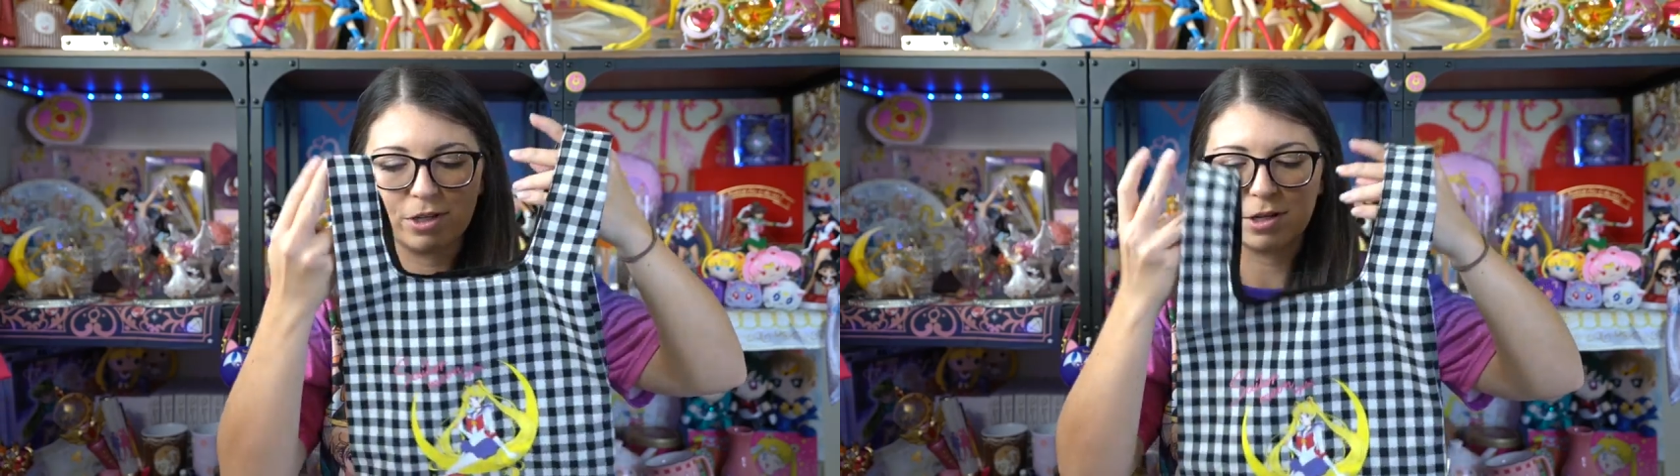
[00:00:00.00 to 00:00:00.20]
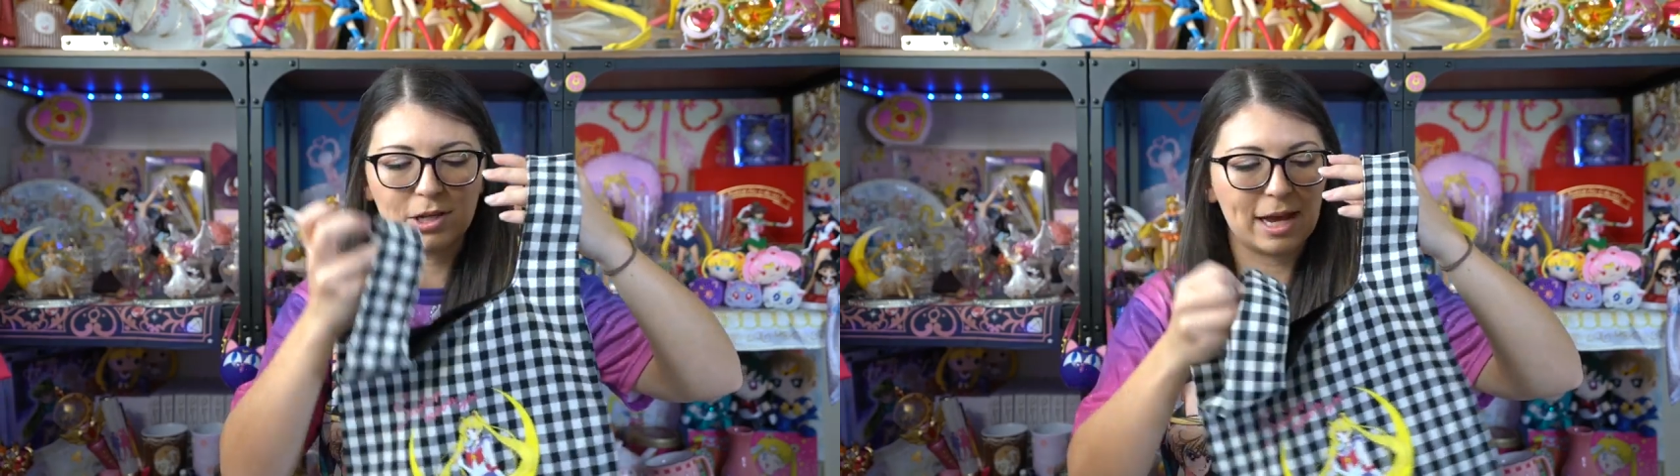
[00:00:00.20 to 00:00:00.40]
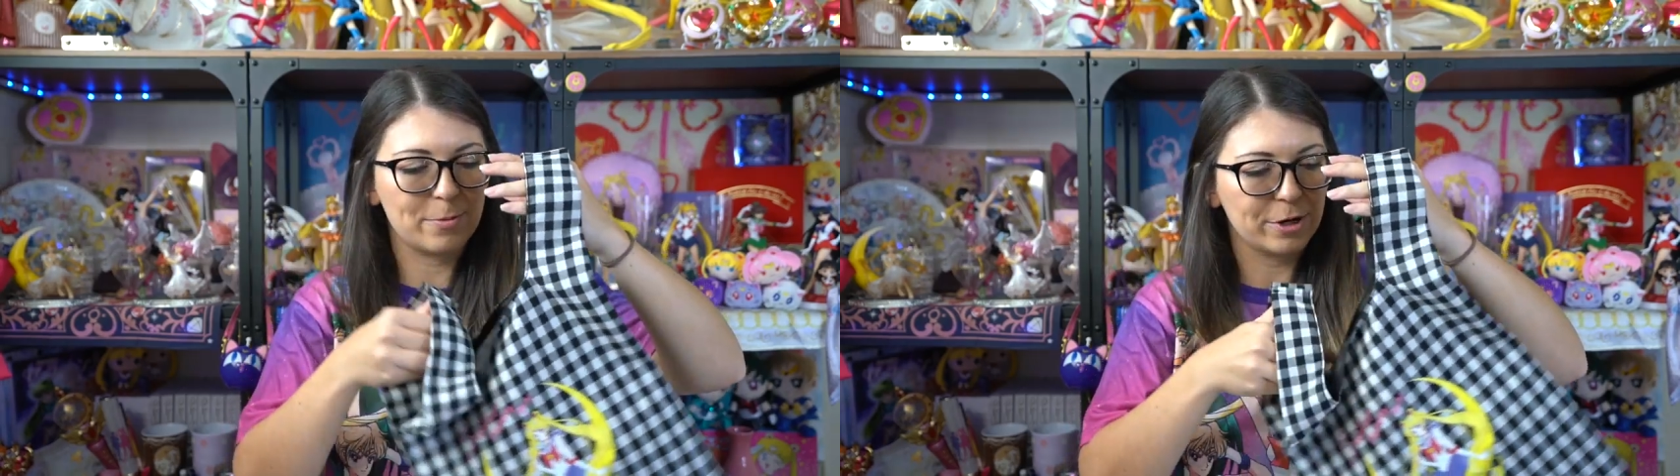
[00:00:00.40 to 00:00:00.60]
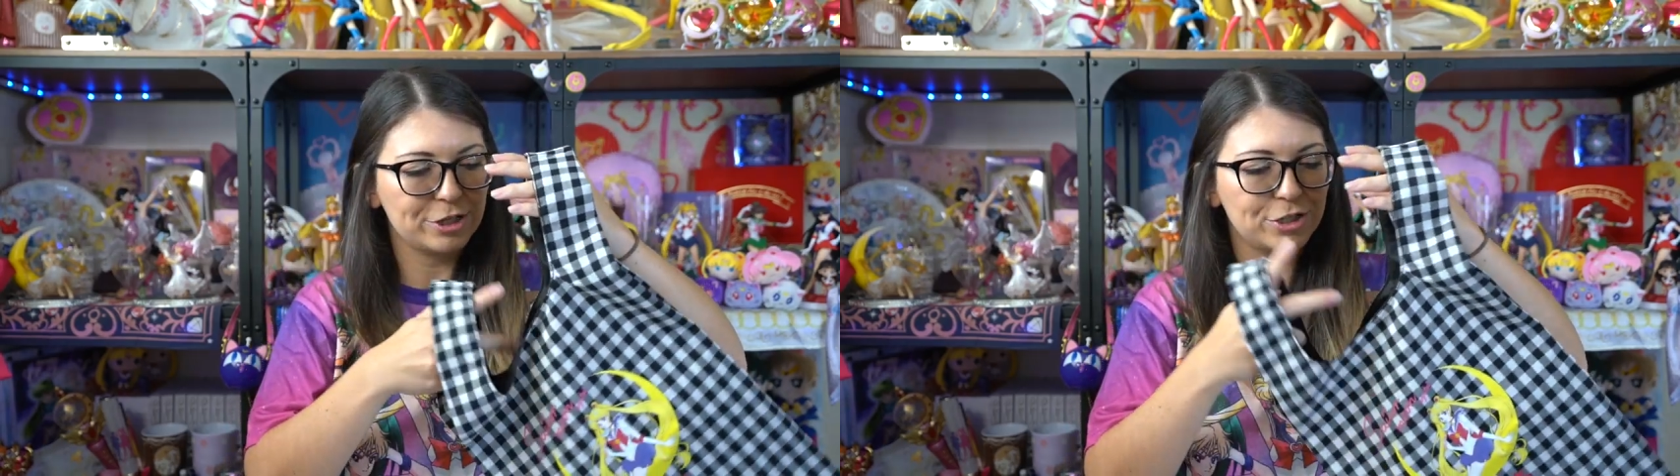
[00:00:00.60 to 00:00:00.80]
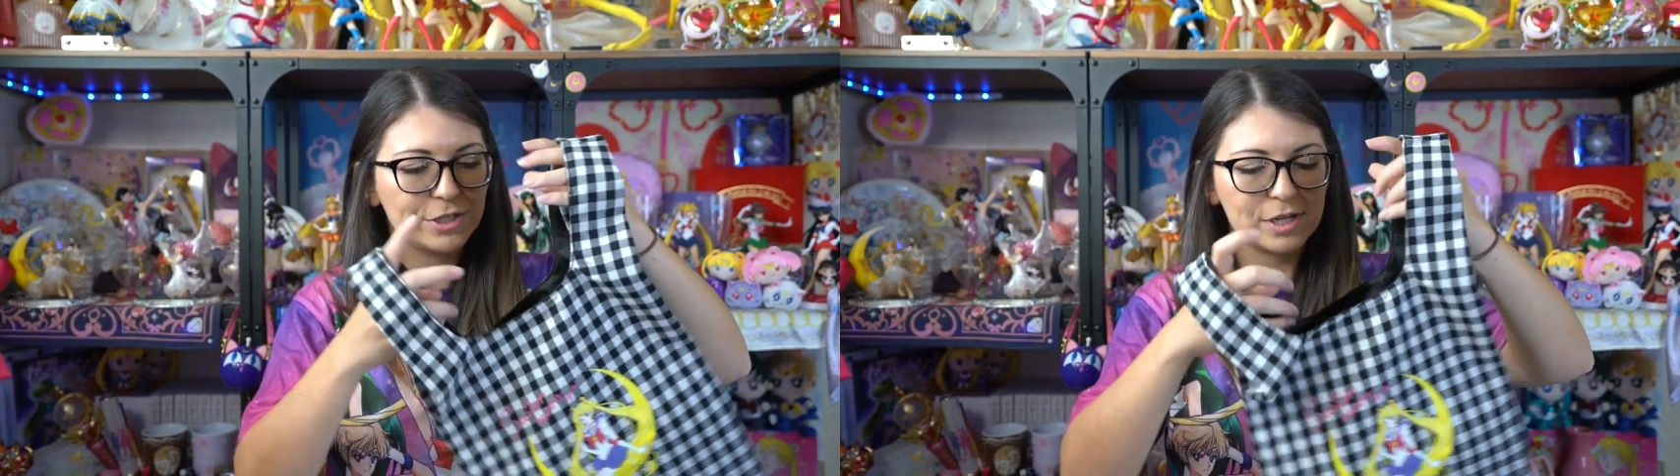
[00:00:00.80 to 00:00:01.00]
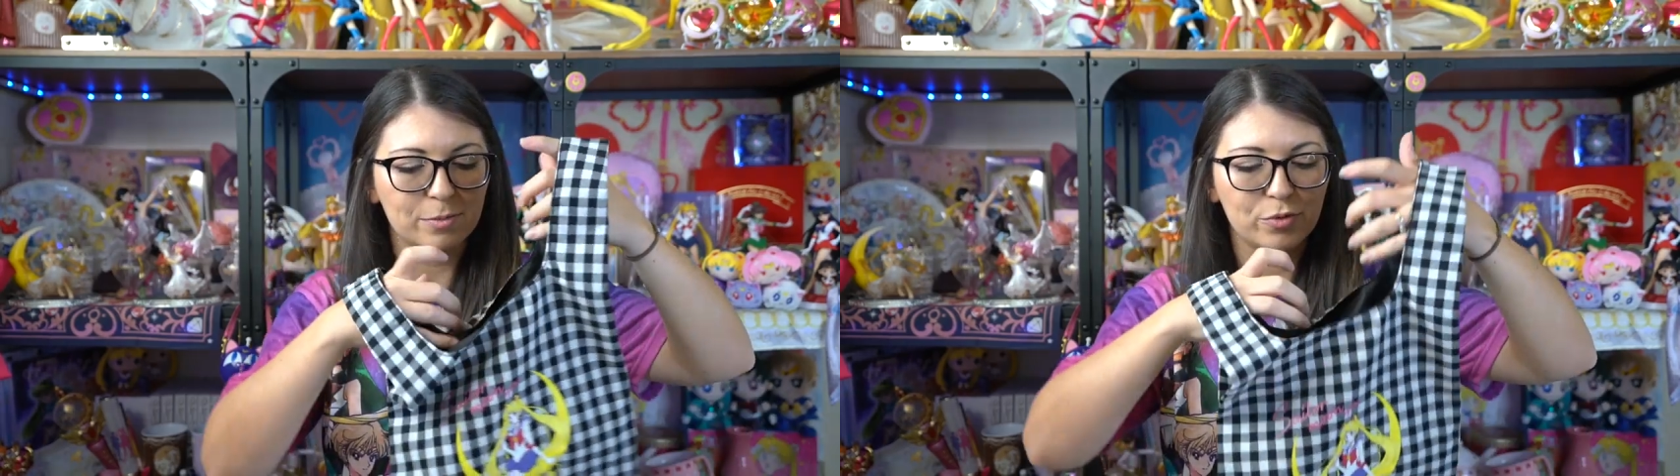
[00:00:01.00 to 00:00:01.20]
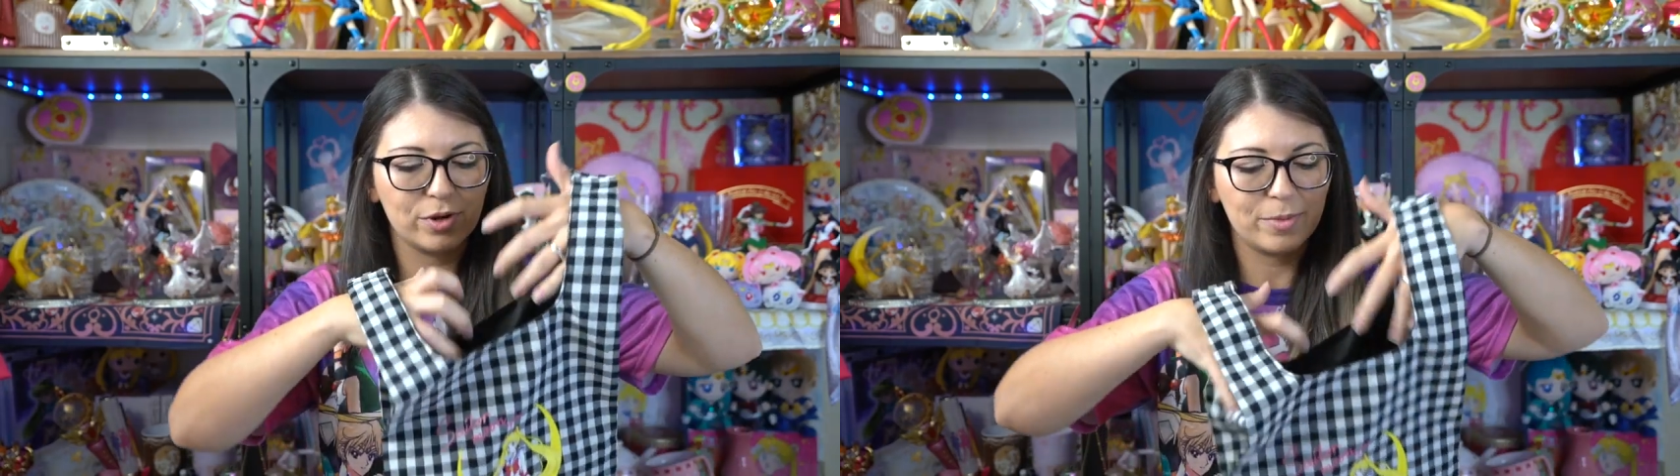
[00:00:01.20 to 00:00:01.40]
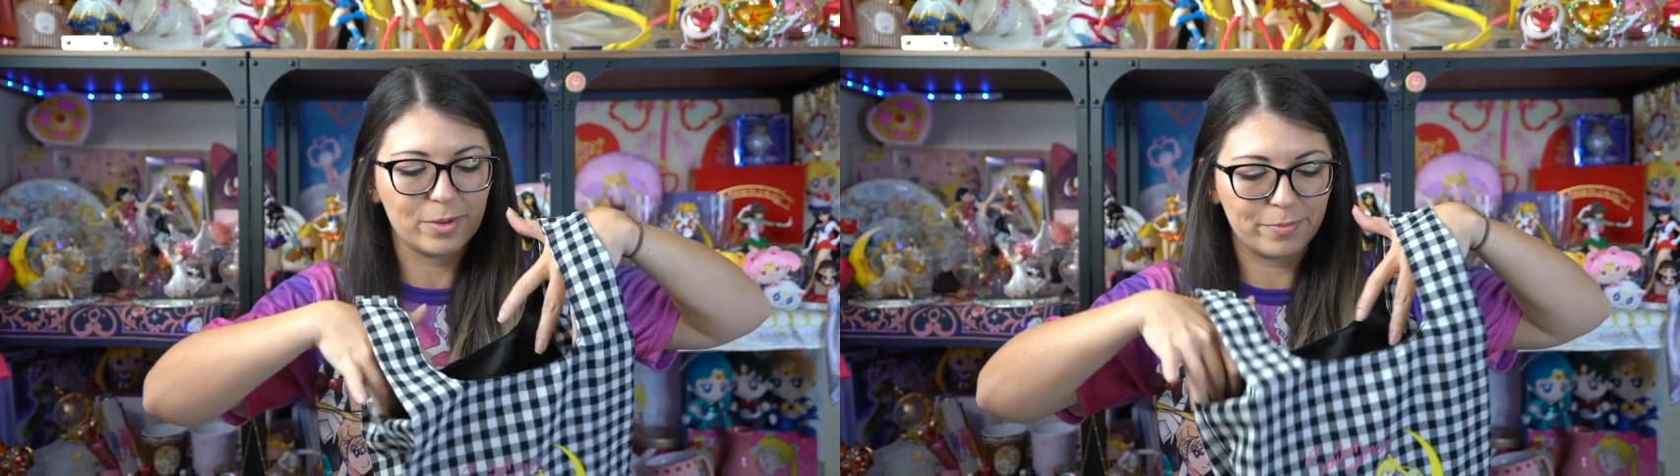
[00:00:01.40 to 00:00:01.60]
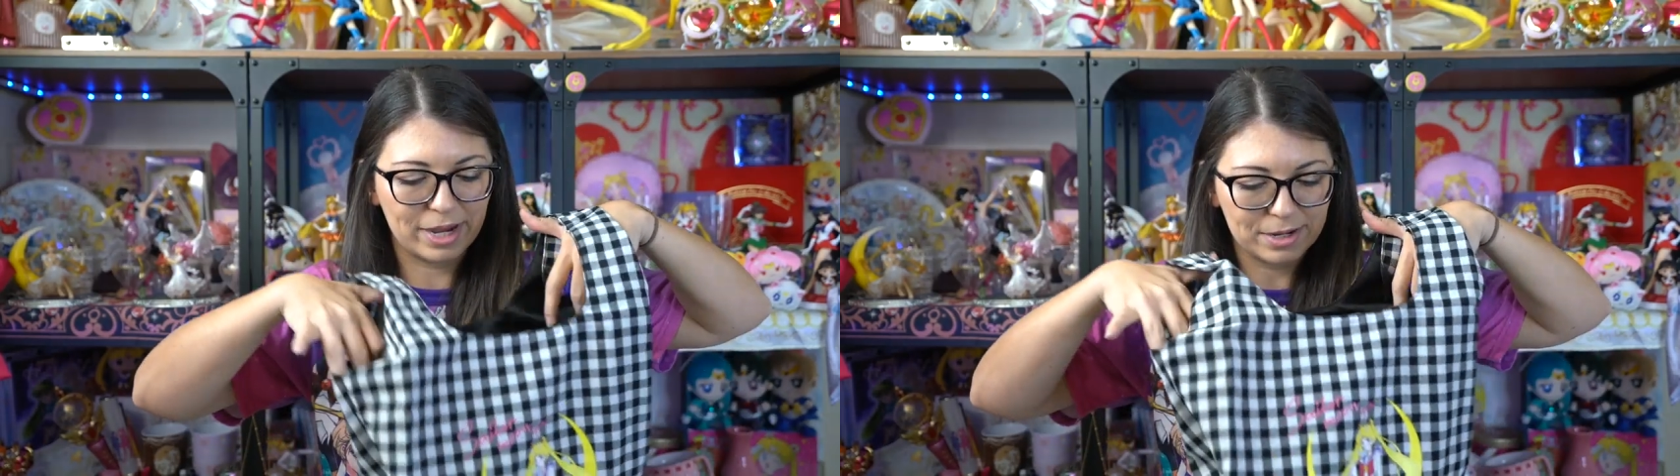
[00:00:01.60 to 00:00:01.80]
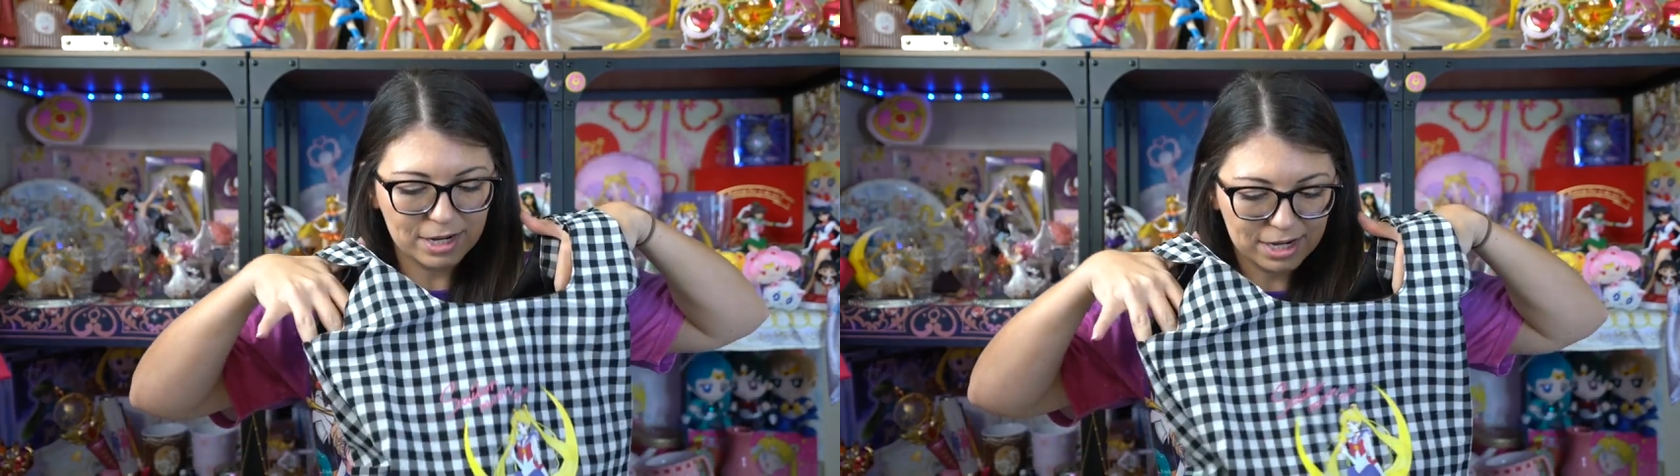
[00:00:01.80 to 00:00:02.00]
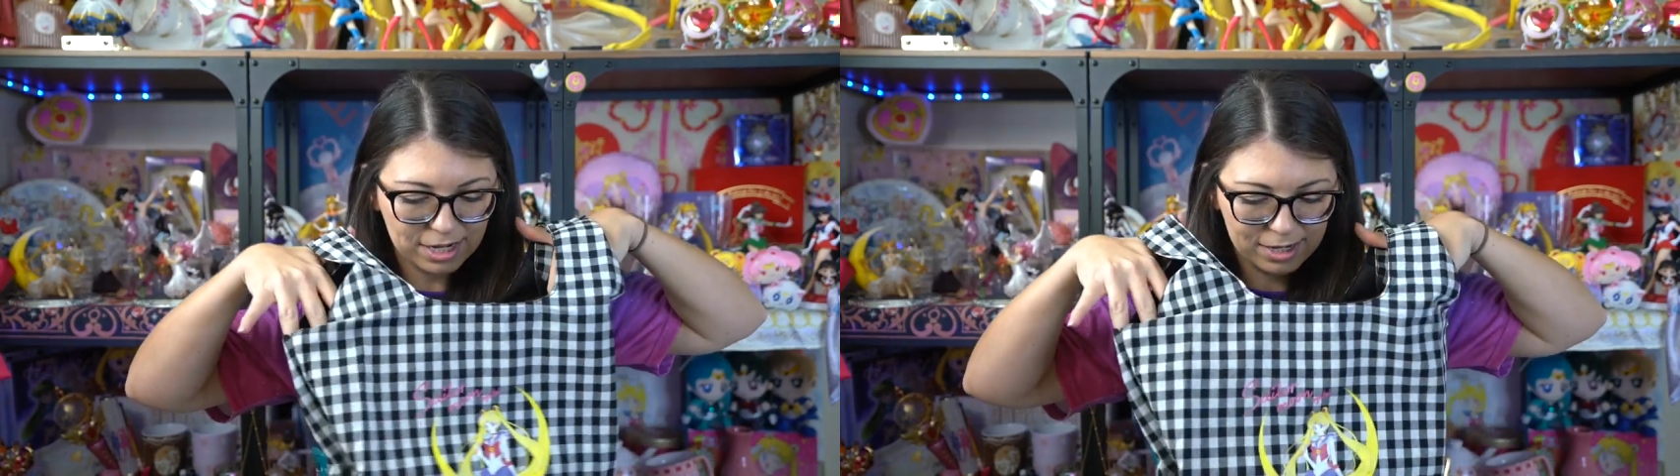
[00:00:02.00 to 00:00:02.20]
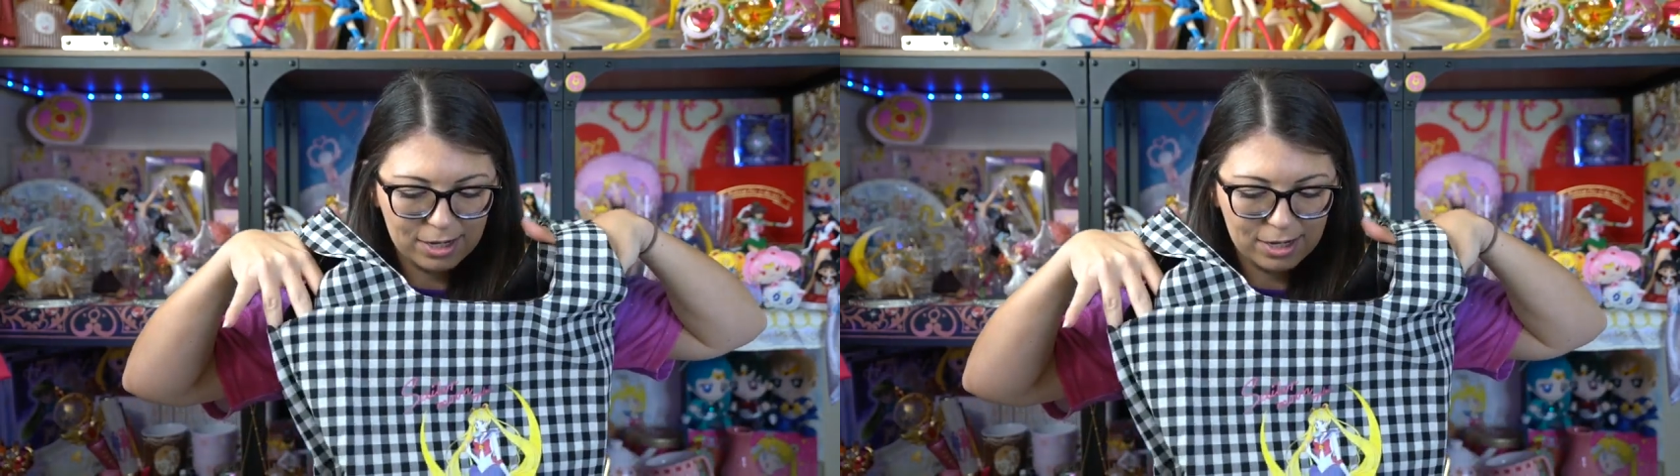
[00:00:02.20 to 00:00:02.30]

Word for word: the collaborations on Premium Bandai,